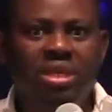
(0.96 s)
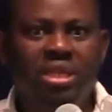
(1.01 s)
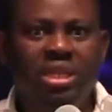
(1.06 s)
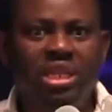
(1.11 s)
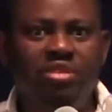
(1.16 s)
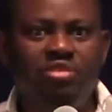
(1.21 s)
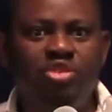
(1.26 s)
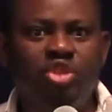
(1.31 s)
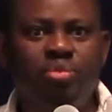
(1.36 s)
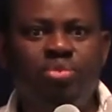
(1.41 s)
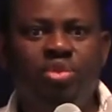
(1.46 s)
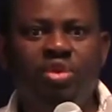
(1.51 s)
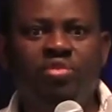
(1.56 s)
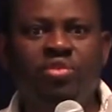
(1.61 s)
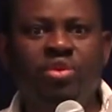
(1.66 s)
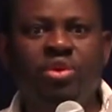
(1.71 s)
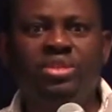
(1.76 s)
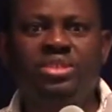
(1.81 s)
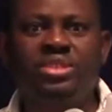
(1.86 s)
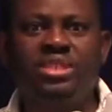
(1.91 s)
Lift up your
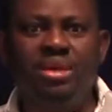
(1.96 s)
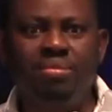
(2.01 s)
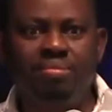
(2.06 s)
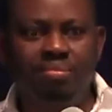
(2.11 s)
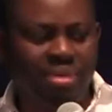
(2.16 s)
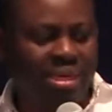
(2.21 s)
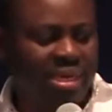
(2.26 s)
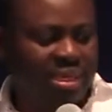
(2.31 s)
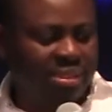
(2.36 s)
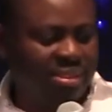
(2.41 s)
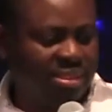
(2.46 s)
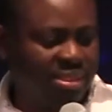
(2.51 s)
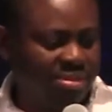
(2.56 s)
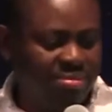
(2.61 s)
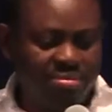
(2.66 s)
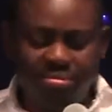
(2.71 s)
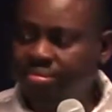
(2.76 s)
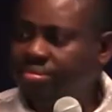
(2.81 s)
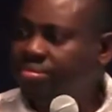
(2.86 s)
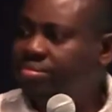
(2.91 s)
voice and bless
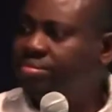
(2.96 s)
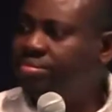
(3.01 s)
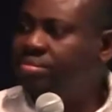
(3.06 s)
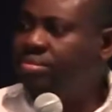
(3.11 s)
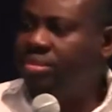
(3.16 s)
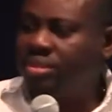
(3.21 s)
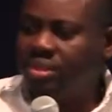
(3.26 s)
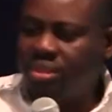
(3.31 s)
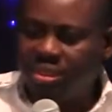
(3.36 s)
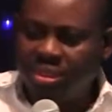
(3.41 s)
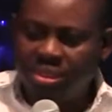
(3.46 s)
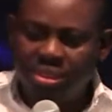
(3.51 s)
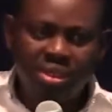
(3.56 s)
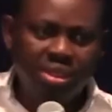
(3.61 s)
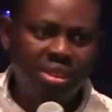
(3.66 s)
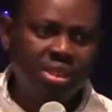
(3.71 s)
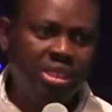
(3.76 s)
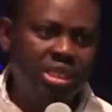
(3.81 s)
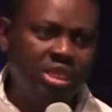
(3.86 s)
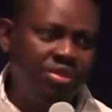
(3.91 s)
him.
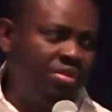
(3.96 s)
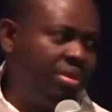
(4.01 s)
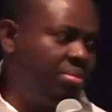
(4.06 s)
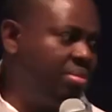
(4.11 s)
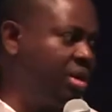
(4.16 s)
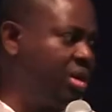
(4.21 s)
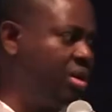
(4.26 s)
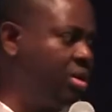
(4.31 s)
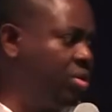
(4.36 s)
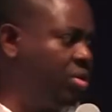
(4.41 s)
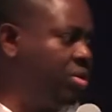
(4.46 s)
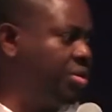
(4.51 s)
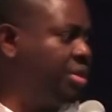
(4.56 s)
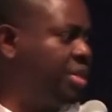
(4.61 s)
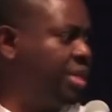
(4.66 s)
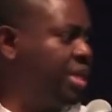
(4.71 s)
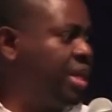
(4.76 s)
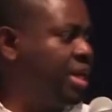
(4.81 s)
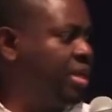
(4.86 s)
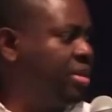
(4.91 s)
Give him
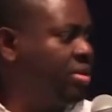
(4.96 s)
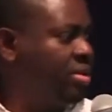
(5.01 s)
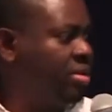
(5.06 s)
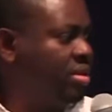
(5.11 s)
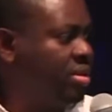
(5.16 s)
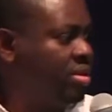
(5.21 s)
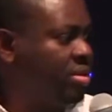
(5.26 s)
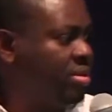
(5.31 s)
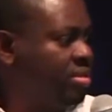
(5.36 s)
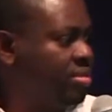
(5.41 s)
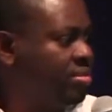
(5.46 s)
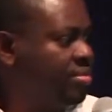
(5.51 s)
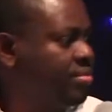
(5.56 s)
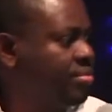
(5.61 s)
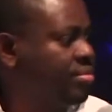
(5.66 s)
glory and honor.